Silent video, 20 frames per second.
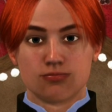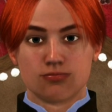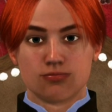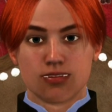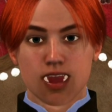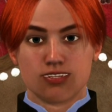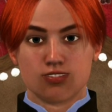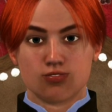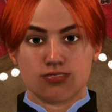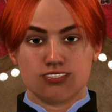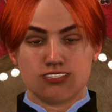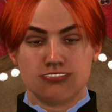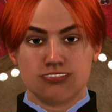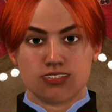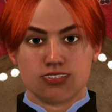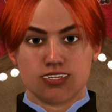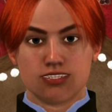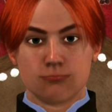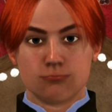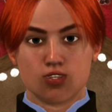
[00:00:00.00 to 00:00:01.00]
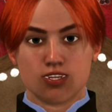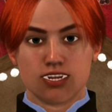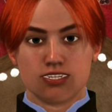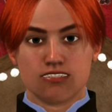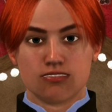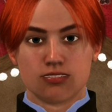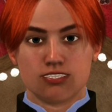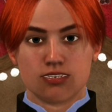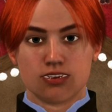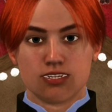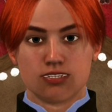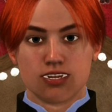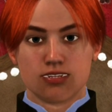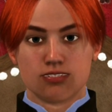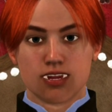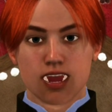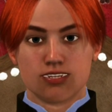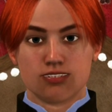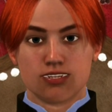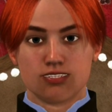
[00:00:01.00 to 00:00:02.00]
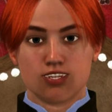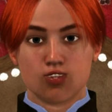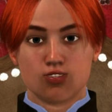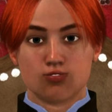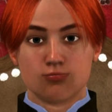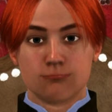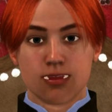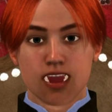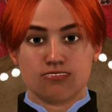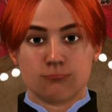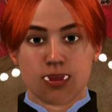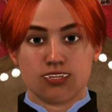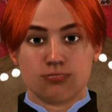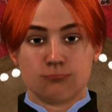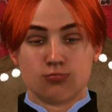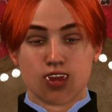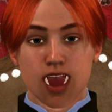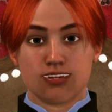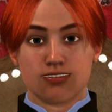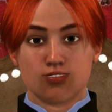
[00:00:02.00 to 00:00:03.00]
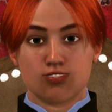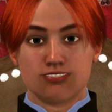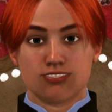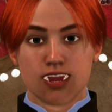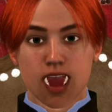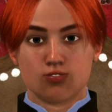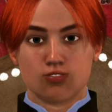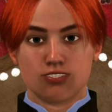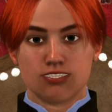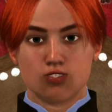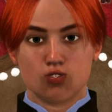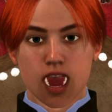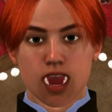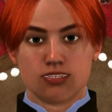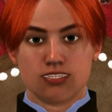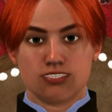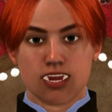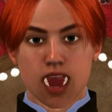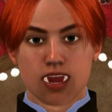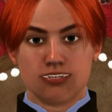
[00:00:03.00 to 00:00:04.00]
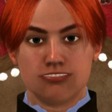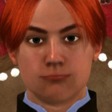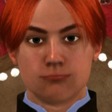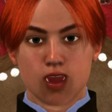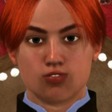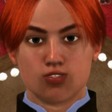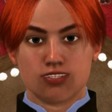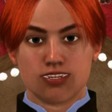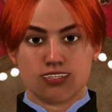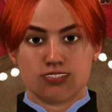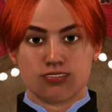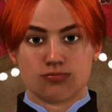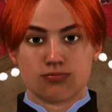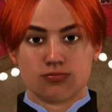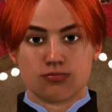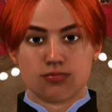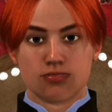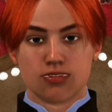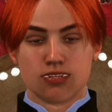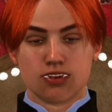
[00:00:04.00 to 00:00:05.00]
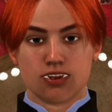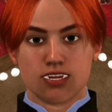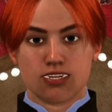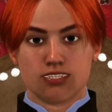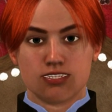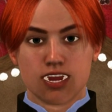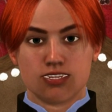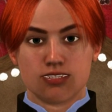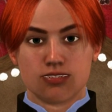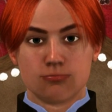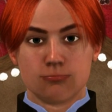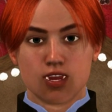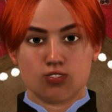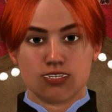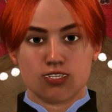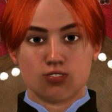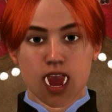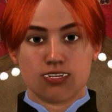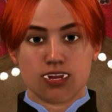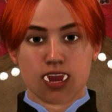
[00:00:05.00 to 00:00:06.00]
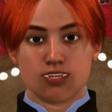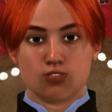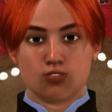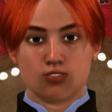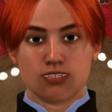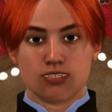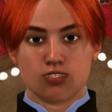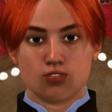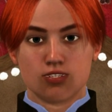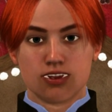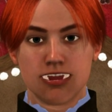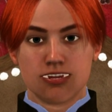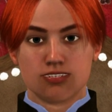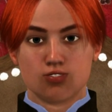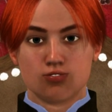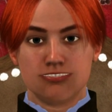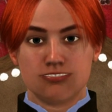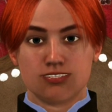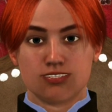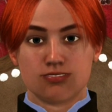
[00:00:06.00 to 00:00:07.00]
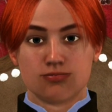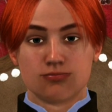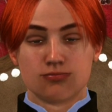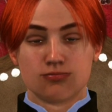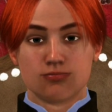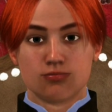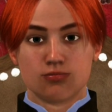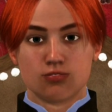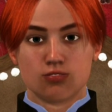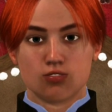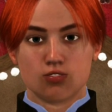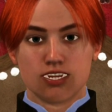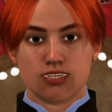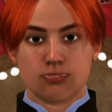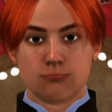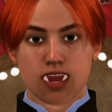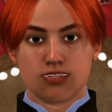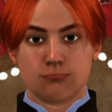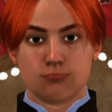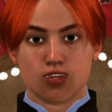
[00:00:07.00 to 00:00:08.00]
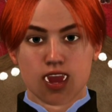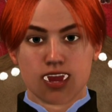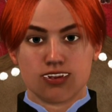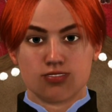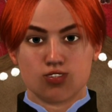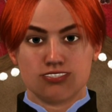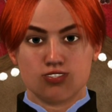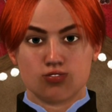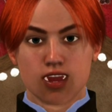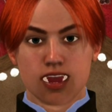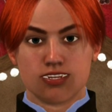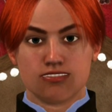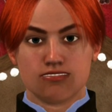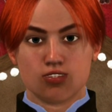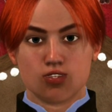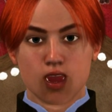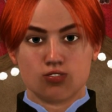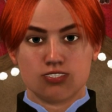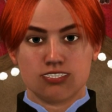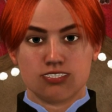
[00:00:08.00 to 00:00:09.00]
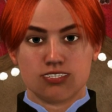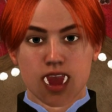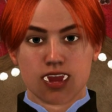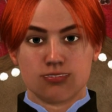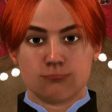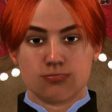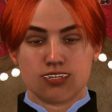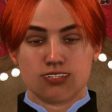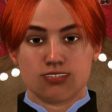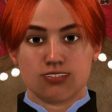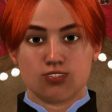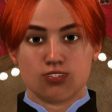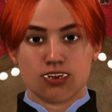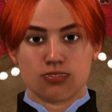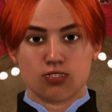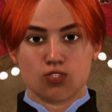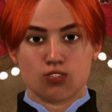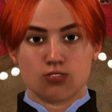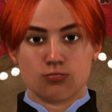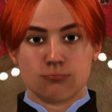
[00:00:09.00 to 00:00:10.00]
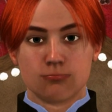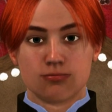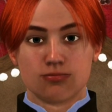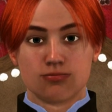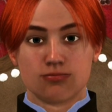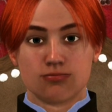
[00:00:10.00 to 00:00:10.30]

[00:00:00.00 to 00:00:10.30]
I was eating breakfast in the dining room of my brother's house one sunny morning, thinking about what I would do that week, when my brother's wife Rose came into the room.